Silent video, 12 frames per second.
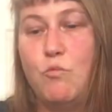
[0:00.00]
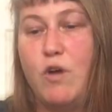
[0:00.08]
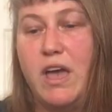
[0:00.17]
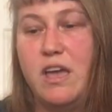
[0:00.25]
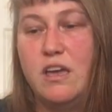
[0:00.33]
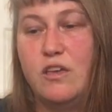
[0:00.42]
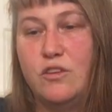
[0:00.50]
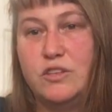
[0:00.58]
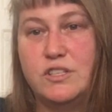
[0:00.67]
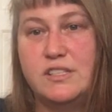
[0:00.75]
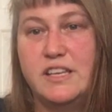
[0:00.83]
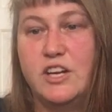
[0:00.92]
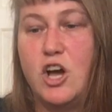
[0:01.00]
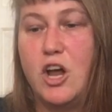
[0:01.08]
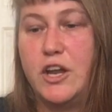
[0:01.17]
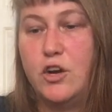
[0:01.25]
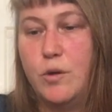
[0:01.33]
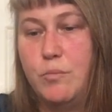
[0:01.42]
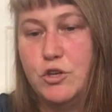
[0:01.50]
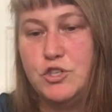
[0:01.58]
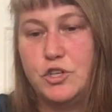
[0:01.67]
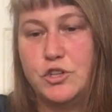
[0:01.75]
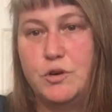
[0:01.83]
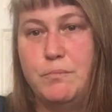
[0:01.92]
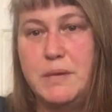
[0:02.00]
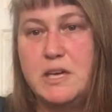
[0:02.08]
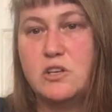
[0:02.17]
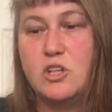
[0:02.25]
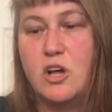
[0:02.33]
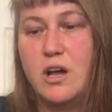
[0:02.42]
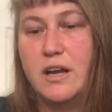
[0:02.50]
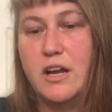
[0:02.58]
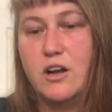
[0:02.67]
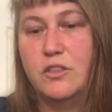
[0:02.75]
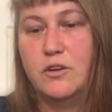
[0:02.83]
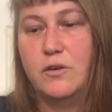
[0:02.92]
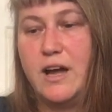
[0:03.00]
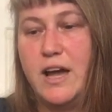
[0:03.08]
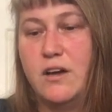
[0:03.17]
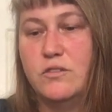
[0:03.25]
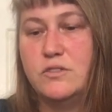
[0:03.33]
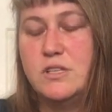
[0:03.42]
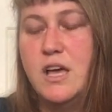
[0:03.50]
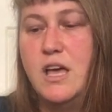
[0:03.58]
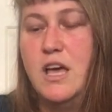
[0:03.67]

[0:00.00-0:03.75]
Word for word: way, either to sit on it or put your little meal on it on the ground.